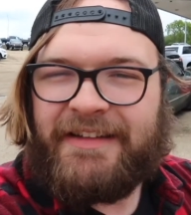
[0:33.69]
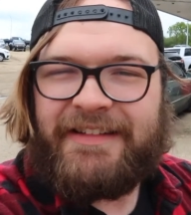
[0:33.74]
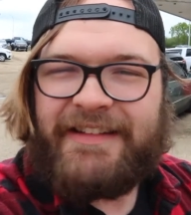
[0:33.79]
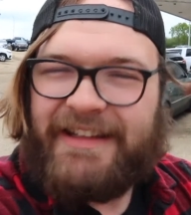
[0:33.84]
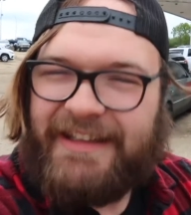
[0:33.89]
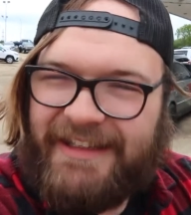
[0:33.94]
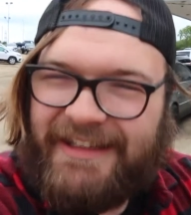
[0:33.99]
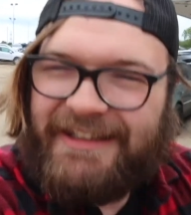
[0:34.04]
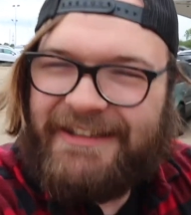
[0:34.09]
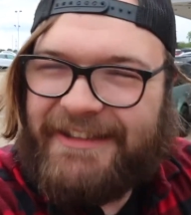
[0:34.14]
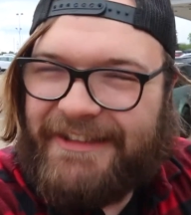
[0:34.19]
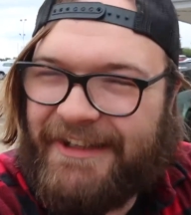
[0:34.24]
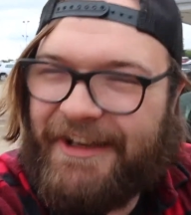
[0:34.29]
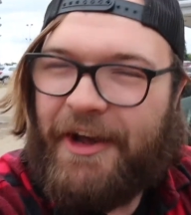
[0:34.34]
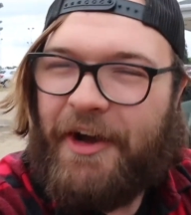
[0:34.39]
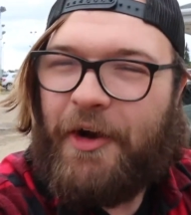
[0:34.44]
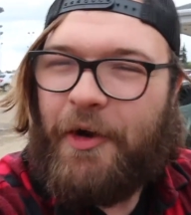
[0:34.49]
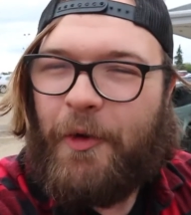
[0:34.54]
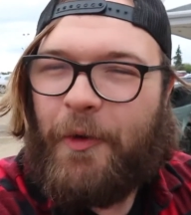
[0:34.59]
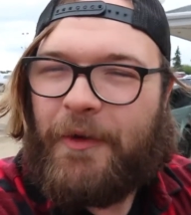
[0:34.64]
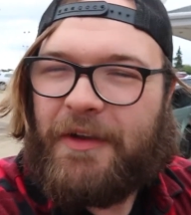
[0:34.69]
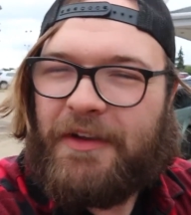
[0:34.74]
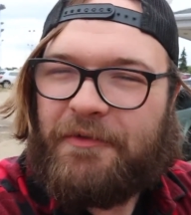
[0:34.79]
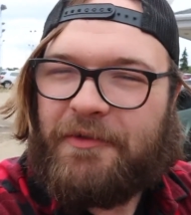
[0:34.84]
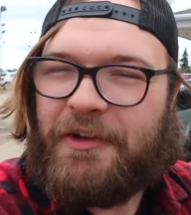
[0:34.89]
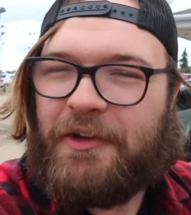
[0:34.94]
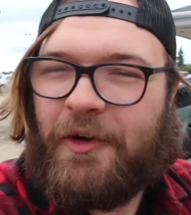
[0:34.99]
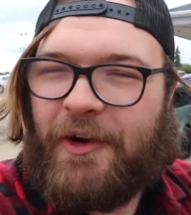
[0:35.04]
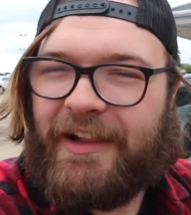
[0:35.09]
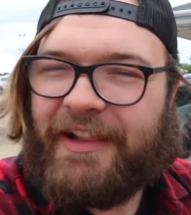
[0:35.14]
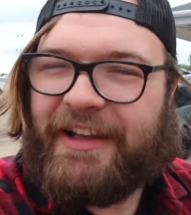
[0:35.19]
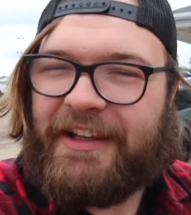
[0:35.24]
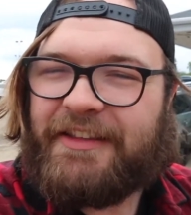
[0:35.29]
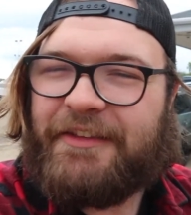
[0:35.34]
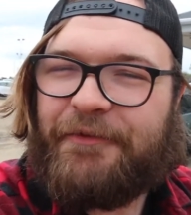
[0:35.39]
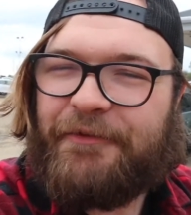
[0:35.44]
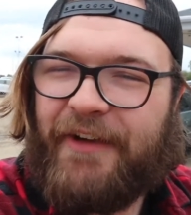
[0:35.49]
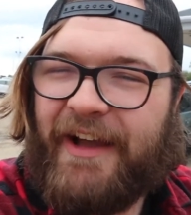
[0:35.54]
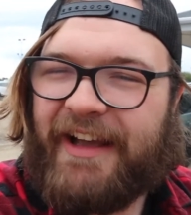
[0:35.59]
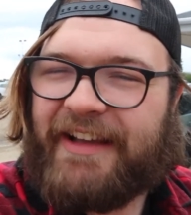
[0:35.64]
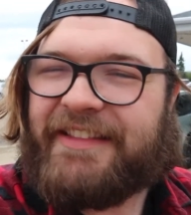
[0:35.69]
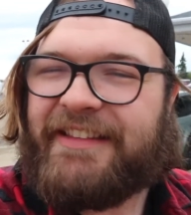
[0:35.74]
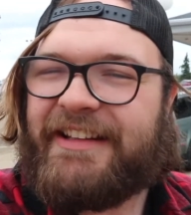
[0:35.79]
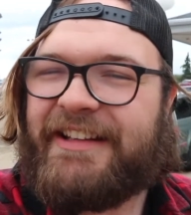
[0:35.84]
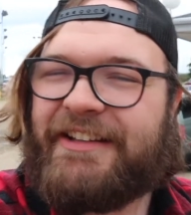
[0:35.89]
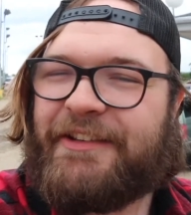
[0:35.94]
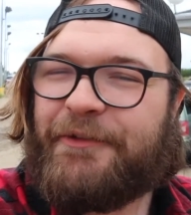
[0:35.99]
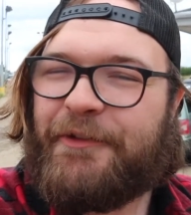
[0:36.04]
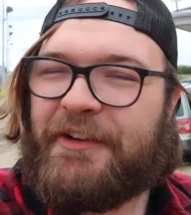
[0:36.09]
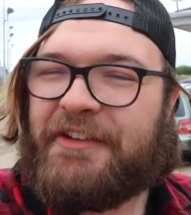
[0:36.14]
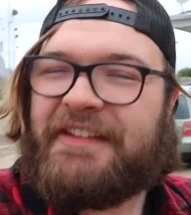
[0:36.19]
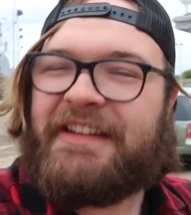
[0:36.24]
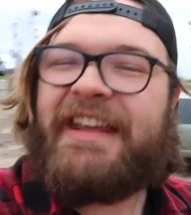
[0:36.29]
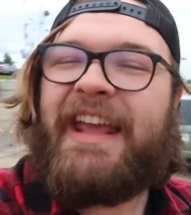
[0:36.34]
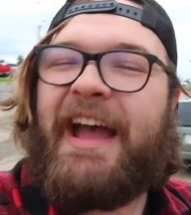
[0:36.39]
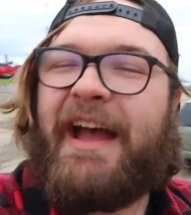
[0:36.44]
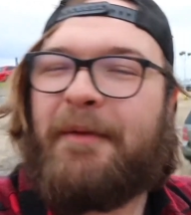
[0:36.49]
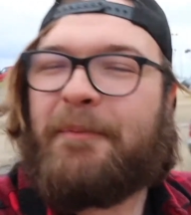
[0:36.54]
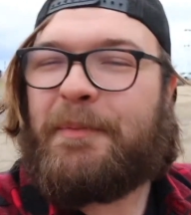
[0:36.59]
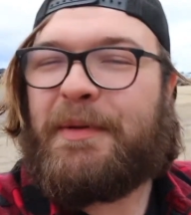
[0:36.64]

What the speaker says: They need to know. Even though I like the fact that it's fun to gap